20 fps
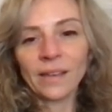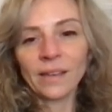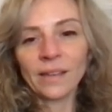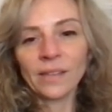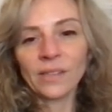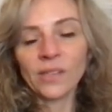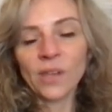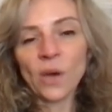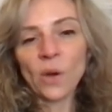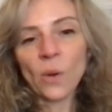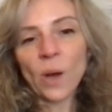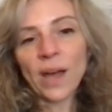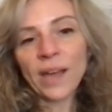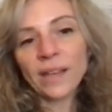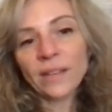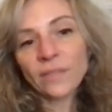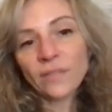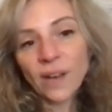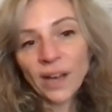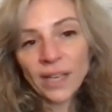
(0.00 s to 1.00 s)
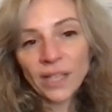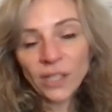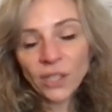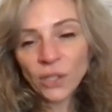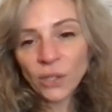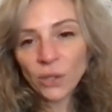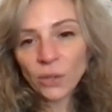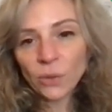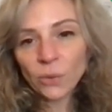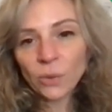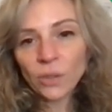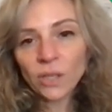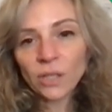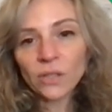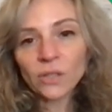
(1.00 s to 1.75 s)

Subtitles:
So I invite you